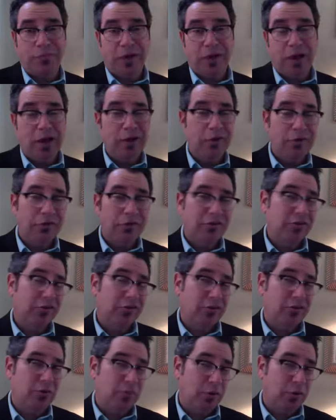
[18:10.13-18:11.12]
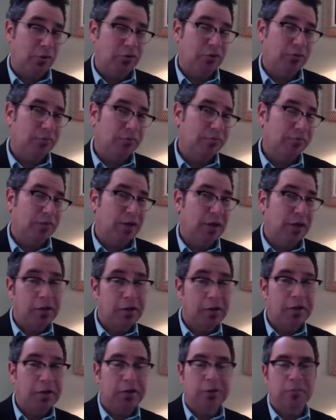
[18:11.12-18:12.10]
I know this isn't the most
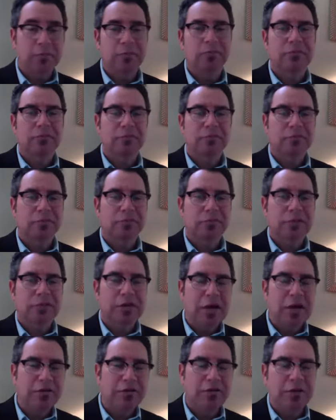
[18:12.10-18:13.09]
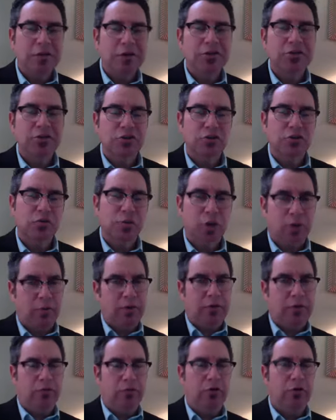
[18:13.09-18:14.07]
elegant definition you've
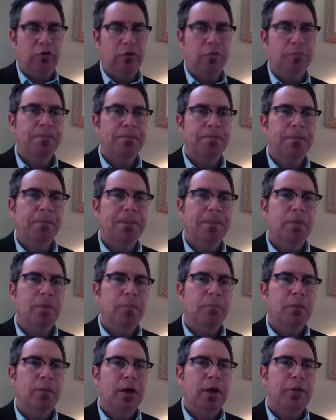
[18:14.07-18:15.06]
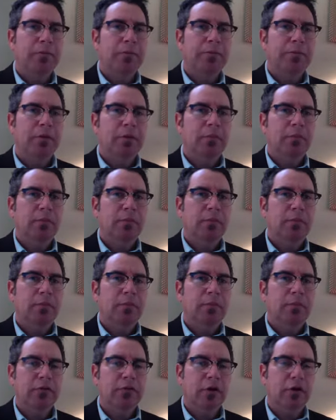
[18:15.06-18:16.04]
probably ever heard, but
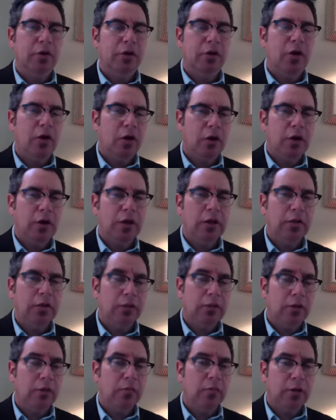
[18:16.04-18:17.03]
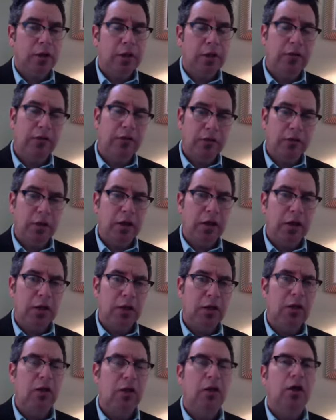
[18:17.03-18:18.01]
because a calling is a complex
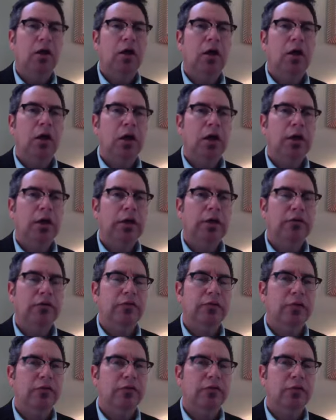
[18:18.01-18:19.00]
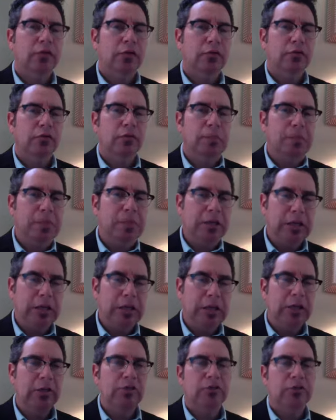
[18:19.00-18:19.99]
thing, it is difficult for
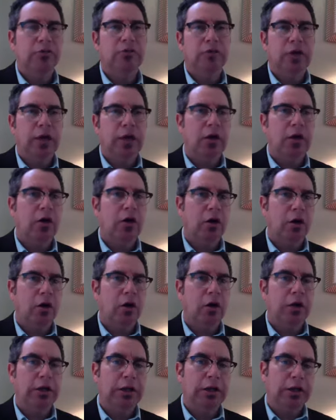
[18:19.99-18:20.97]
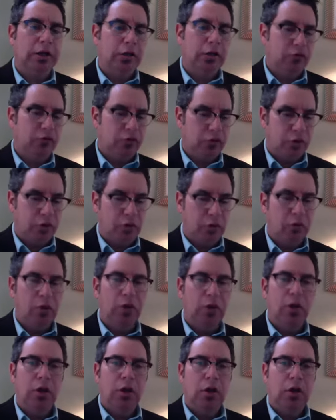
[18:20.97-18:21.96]
me to say a calling is, an
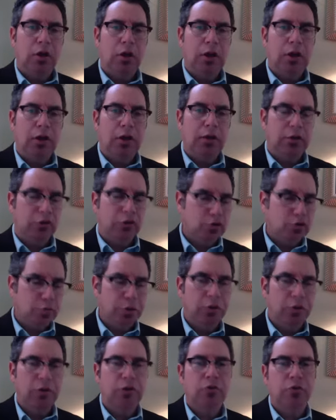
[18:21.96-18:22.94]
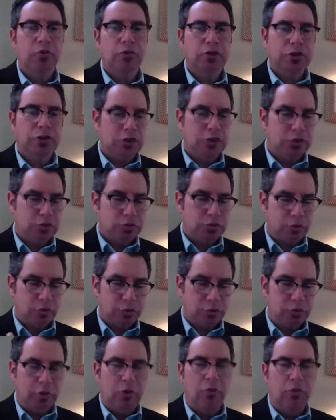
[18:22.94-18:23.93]
experience where
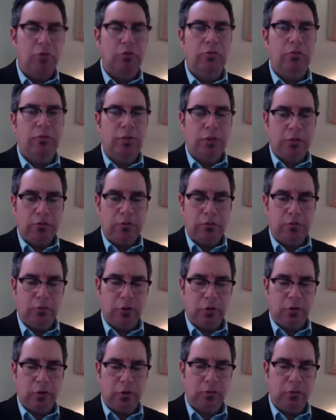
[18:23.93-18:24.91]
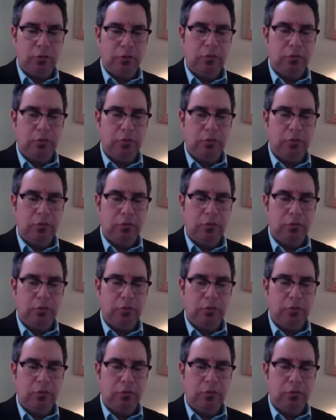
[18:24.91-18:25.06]
you know that you are,